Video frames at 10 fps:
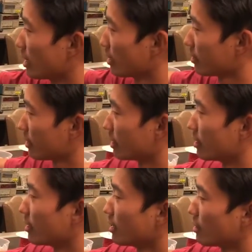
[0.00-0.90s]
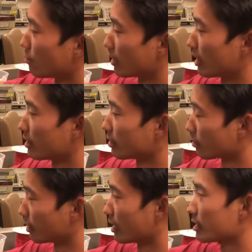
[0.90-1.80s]
line and the red line and the
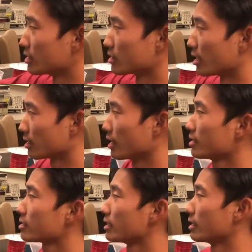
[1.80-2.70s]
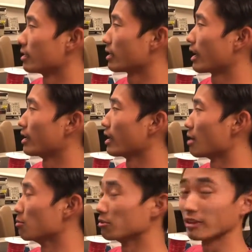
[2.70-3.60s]
green line. These solid lines indicate
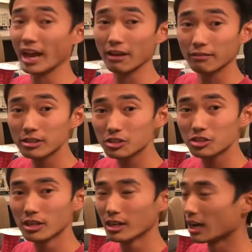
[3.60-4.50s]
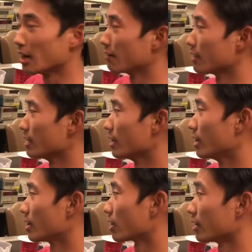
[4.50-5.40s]
a moving average of
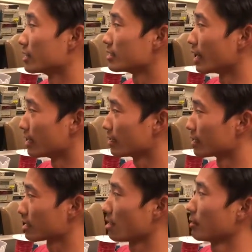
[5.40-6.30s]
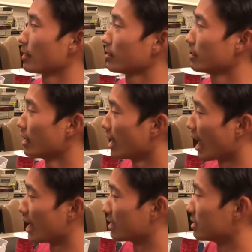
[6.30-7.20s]
the current data that's coming in,
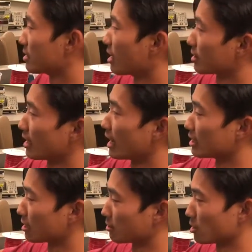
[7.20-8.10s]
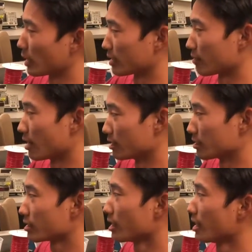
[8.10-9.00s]
and then the dotted lines in the respective
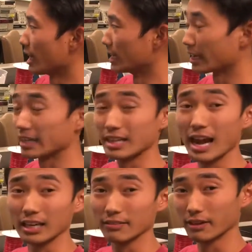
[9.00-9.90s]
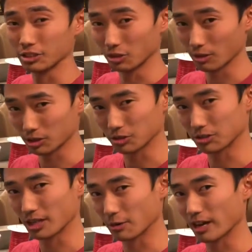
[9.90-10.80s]
colors indicate the activation
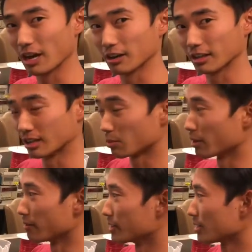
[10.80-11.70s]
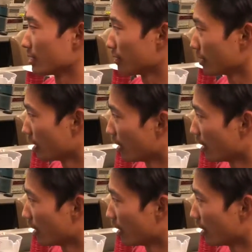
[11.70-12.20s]
thresholds that were calculated previously.